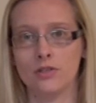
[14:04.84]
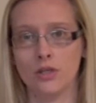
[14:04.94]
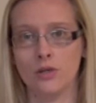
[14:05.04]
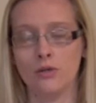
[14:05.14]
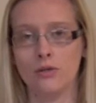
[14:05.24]

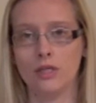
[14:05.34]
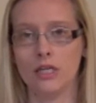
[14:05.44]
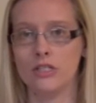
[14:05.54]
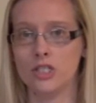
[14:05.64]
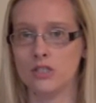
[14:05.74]
too.
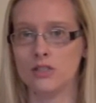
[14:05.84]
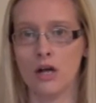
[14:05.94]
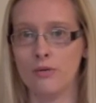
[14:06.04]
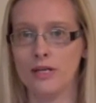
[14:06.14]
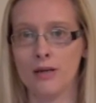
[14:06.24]
It's just
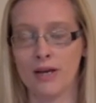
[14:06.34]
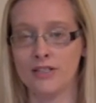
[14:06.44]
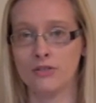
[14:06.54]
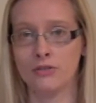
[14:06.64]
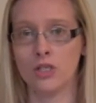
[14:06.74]
only a
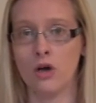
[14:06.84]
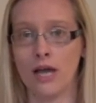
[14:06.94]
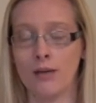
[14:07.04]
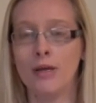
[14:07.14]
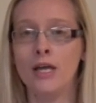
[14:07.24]
matter of
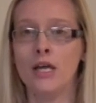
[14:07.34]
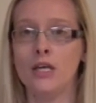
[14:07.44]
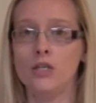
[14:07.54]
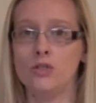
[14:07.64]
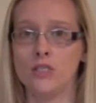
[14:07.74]
time.
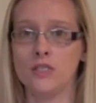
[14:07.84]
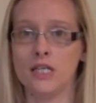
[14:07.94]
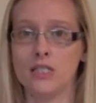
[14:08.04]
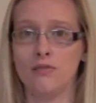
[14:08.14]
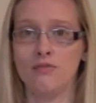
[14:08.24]
You just
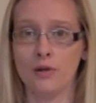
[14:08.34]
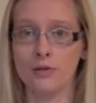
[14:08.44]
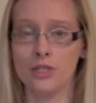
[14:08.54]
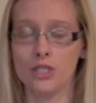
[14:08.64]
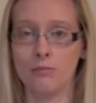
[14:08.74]
need to
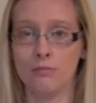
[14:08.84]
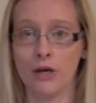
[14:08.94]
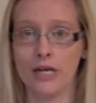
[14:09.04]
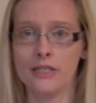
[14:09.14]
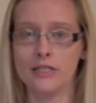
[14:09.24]
focus your
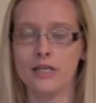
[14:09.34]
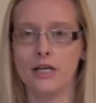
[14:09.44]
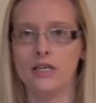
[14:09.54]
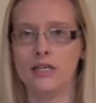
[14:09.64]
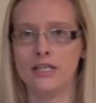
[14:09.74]
mind,
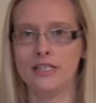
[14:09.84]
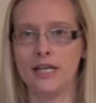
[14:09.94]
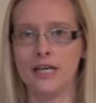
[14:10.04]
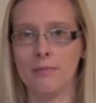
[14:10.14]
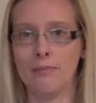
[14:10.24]
you need to
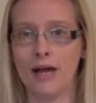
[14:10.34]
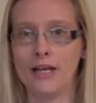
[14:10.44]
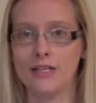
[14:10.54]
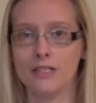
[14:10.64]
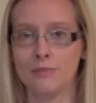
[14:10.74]
get it
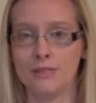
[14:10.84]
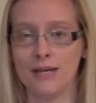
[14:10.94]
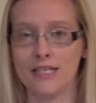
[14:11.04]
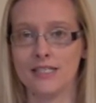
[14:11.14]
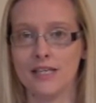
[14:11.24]
back into
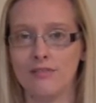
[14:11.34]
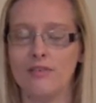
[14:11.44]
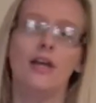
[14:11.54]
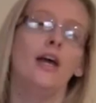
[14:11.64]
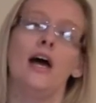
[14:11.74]
perspective,
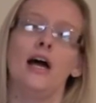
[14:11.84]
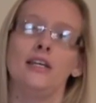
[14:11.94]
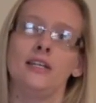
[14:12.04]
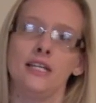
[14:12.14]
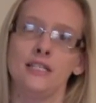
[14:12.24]
and
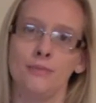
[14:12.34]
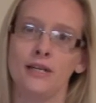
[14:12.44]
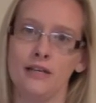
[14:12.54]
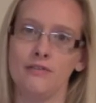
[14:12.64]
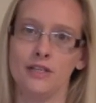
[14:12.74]
you need to
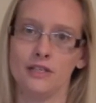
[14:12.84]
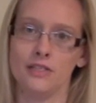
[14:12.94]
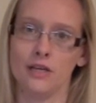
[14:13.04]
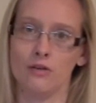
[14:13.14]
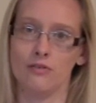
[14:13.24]
believe in
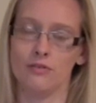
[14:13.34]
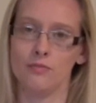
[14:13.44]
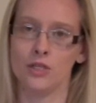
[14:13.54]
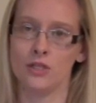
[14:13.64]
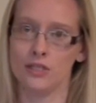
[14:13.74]
yourself.
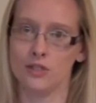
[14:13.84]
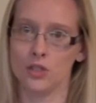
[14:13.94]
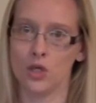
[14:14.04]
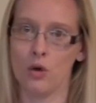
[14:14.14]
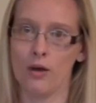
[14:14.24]
You need to
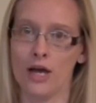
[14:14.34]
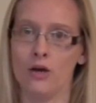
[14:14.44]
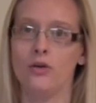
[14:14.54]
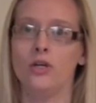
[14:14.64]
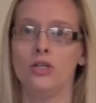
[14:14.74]
go
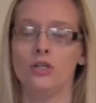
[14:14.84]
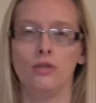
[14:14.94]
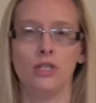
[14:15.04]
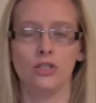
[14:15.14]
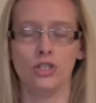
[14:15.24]
out, you
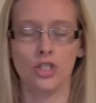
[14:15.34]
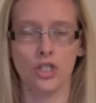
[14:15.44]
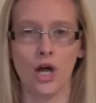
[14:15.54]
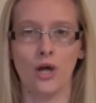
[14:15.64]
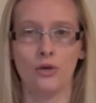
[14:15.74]
need to
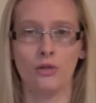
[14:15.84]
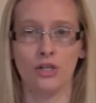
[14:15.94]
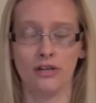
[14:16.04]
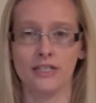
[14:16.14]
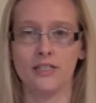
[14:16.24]
show
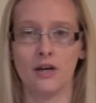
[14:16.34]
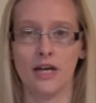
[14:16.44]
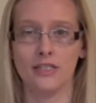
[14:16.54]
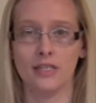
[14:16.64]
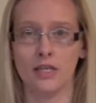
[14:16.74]
your
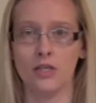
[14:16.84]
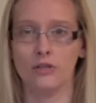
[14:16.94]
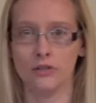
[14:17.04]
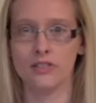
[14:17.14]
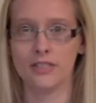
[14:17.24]
anxiety you're
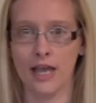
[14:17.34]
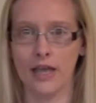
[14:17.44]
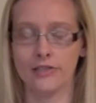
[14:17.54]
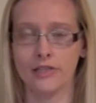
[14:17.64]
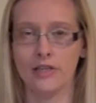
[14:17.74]
not
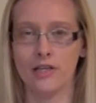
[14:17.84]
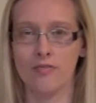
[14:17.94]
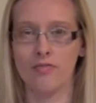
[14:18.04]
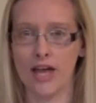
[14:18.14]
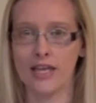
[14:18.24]
scared.
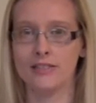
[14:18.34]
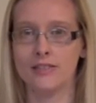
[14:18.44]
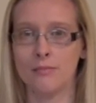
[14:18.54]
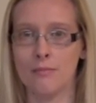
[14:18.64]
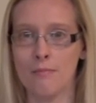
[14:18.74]
That is
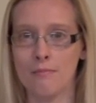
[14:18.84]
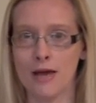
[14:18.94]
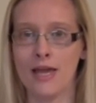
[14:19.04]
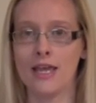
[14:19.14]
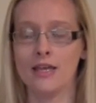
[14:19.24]
the
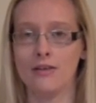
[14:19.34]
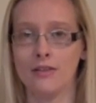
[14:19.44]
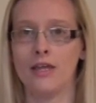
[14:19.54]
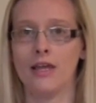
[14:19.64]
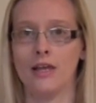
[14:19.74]
main
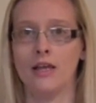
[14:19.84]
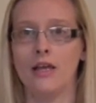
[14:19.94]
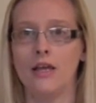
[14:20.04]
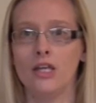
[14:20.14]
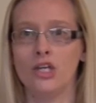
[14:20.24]
thing.
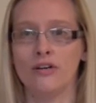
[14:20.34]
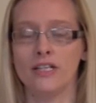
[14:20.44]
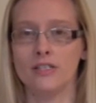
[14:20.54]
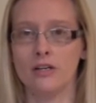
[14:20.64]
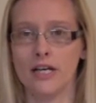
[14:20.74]
Your
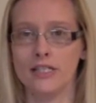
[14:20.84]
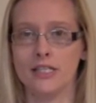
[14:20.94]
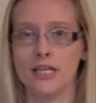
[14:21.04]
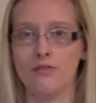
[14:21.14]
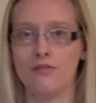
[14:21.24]

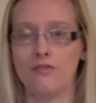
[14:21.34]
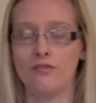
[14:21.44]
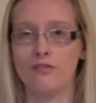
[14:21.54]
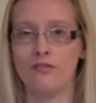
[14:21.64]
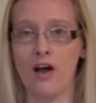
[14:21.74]
anxiety
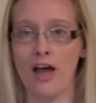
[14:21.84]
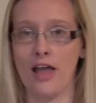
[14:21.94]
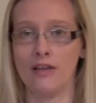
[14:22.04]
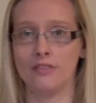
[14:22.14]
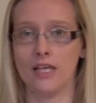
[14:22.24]

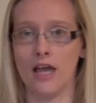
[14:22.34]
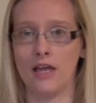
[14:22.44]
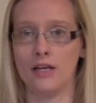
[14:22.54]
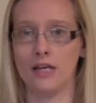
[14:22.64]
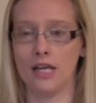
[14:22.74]
thrives,
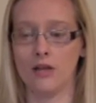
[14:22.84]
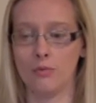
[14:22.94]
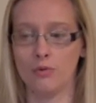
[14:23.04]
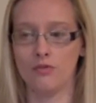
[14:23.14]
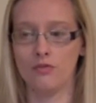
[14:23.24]
and it
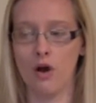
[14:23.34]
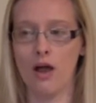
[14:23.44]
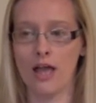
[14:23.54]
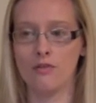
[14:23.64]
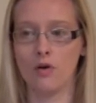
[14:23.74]
will
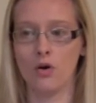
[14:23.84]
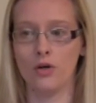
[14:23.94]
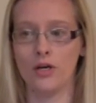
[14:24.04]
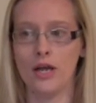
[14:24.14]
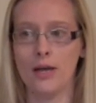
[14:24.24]
thrive
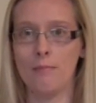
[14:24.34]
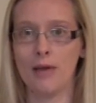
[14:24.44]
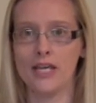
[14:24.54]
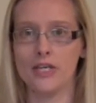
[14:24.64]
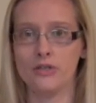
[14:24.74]
on
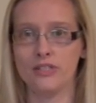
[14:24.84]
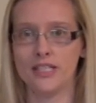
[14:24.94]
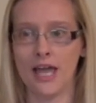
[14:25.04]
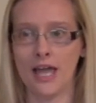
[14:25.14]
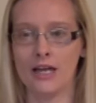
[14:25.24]
making you
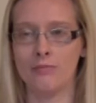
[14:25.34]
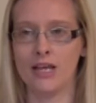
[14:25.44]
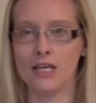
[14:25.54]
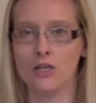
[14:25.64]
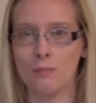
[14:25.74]
scared,
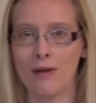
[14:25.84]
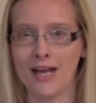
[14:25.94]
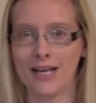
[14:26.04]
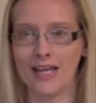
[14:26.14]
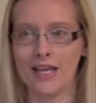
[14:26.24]
making you
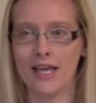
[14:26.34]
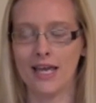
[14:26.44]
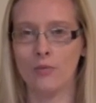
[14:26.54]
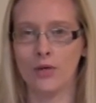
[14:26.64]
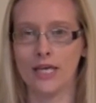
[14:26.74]
panic.
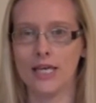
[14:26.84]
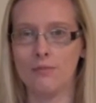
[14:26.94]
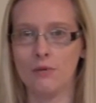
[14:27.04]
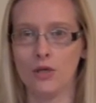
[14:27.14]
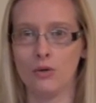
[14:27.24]
It will
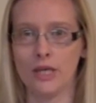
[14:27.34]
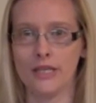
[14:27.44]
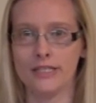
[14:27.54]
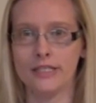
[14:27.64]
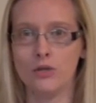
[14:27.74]
keep you in
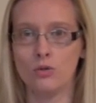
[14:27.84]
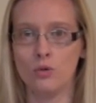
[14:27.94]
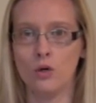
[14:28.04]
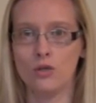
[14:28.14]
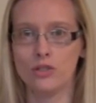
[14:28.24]
this little
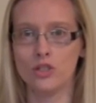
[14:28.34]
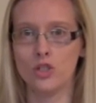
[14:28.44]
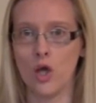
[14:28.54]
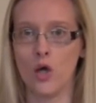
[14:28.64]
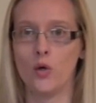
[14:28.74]
locked
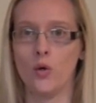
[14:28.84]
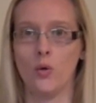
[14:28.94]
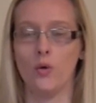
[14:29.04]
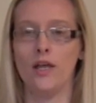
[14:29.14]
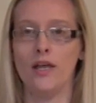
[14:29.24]

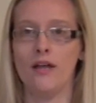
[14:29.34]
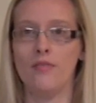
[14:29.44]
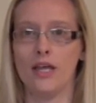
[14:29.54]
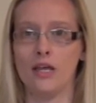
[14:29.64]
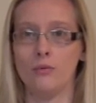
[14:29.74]
circle
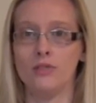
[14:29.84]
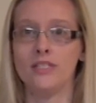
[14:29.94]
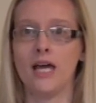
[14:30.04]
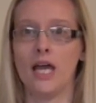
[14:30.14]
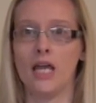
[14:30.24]
that it will
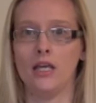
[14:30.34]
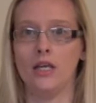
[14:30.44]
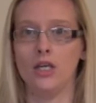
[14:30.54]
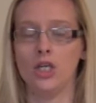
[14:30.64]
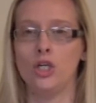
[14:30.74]
say,
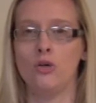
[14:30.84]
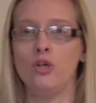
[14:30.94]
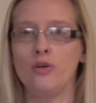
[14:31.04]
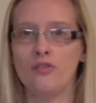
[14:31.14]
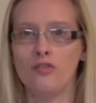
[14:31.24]

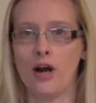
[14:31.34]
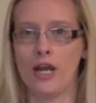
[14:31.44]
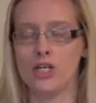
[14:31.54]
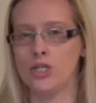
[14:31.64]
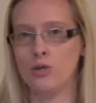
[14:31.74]
you're
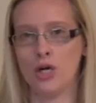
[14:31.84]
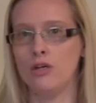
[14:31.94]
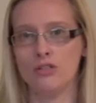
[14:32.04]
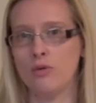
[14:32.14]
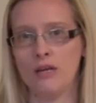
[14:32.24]
afraid, you
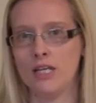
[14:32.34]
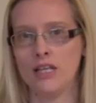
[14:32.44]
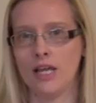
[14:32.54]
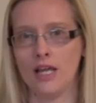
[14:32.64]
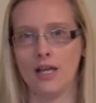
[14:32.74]
can't do
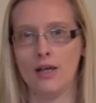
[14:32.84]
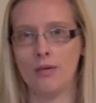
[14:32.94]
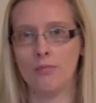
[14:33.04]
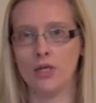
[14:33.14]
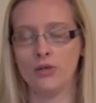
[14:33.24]
anything.
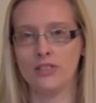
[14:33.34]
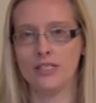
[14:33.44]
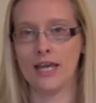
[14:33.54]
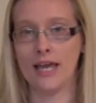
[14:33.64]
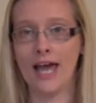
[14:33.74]
But you'll
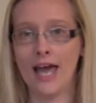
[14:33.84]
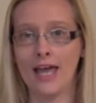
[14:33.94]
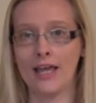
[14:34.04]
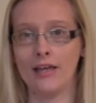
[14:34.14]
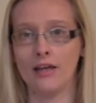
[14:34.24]
say,
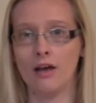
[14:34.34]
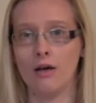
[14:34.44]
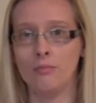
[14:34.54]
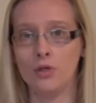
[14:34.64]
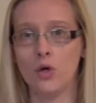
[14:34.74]
hey,
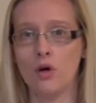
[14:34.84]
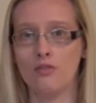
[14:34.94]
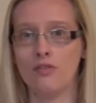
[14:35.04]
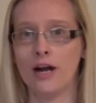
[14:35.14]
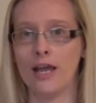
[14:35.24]
I'm not
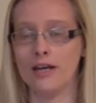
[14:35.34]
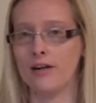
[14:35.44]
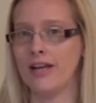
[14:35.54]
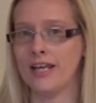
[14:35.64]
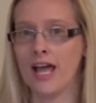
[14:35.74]
afraid,
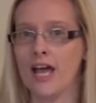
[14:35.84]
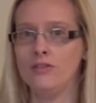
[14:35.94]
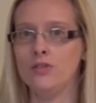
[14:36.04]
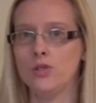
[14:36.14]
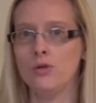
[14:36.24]
I
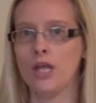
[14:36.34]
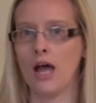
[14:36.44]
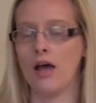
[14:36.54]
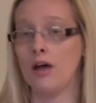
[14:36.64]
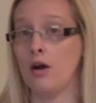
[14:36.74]
can do
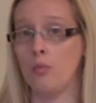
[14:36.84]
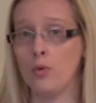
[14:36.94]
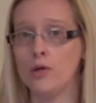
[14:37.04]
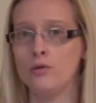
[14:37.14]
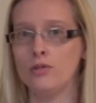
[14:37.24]
that and I
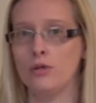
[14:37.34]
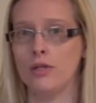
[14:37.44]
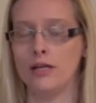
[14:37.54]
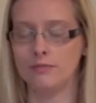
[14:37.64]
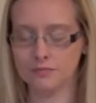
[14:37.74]
will do
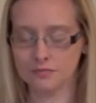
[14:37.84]
that.